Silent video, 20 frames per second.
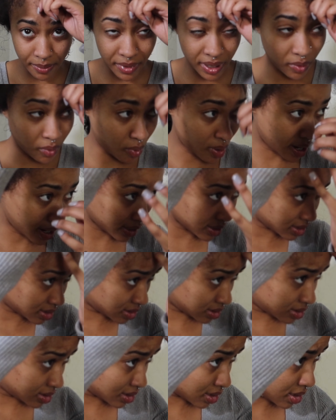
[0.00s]
my wax
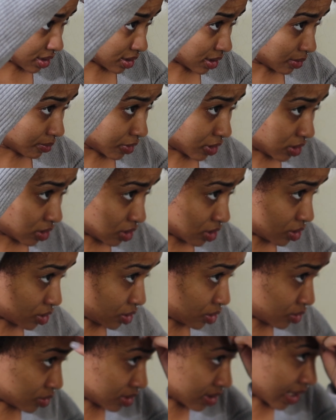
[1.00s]
stick. I'm gonna just
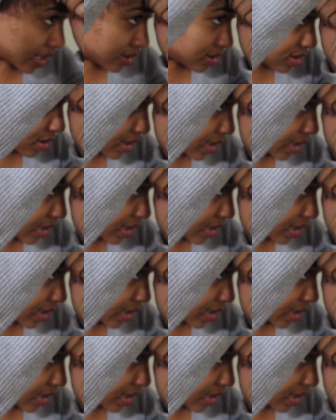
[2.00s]
use that to